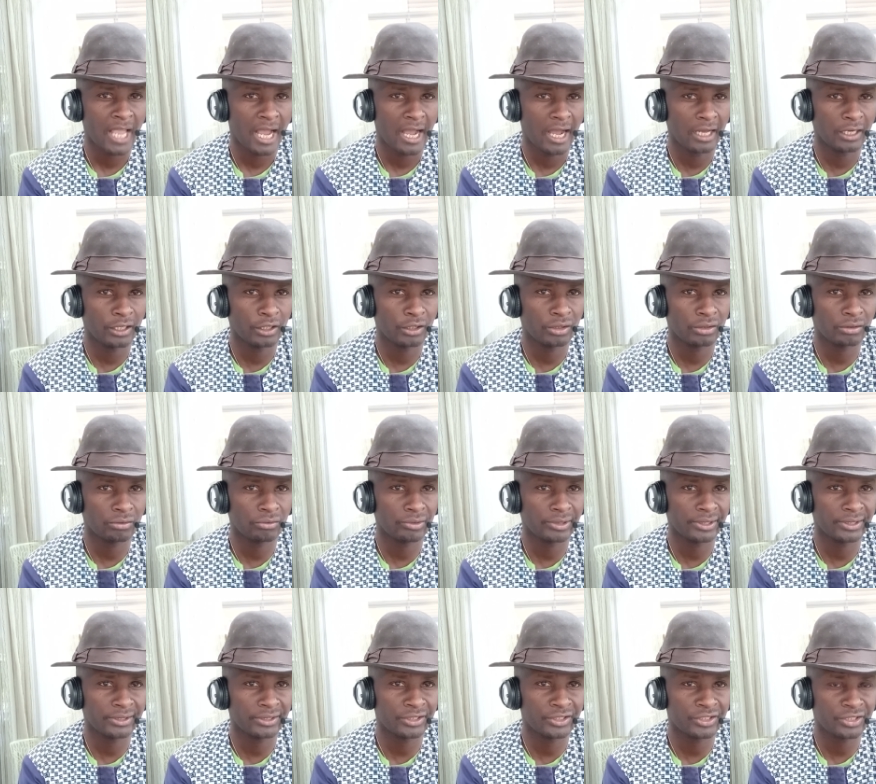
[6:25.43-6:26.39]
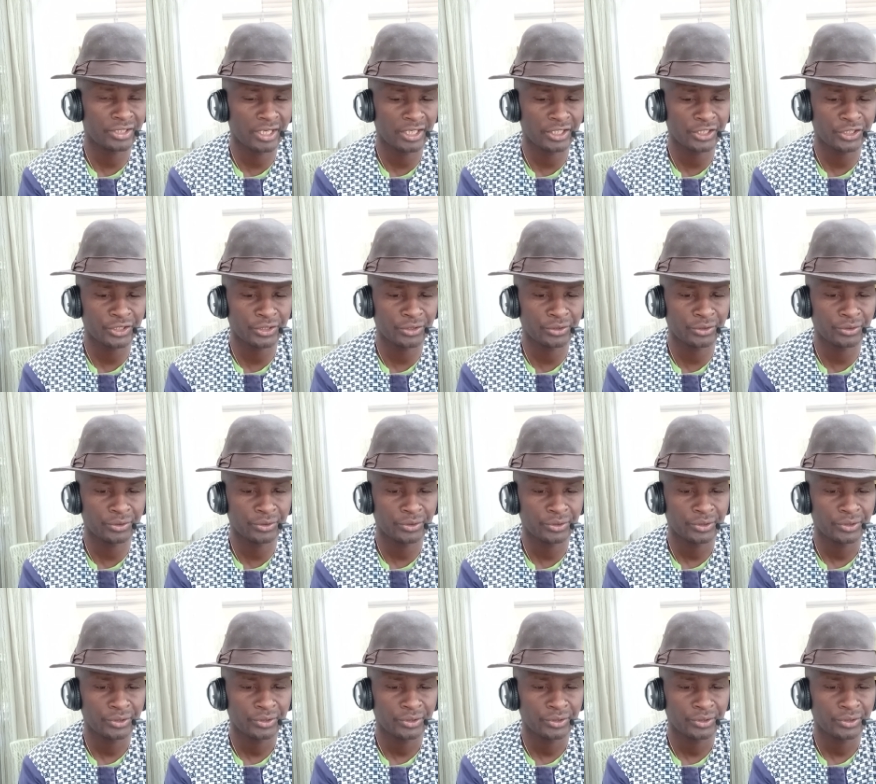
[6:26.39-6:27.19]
along with international